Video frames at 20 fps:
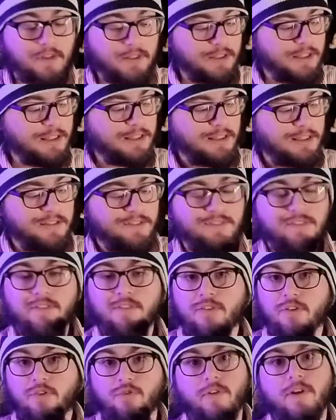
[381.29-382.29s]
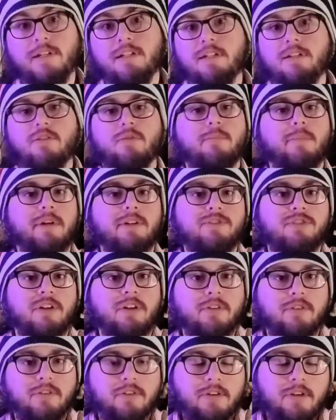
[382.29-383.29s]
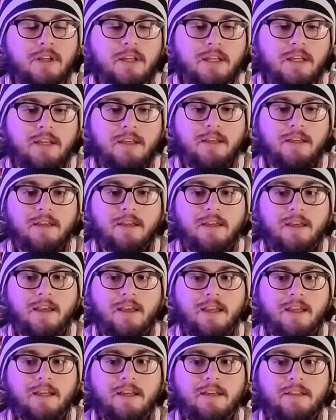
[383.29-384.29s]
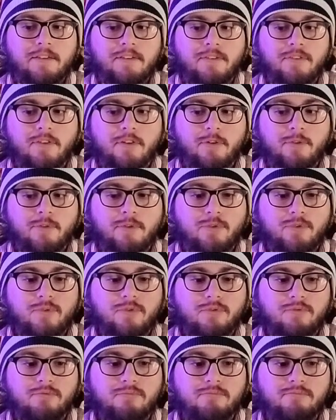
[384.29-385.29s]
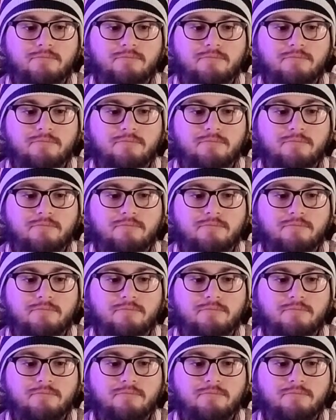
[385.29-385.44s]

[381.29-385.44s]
Like, this is a great deal of my childhood. And so it was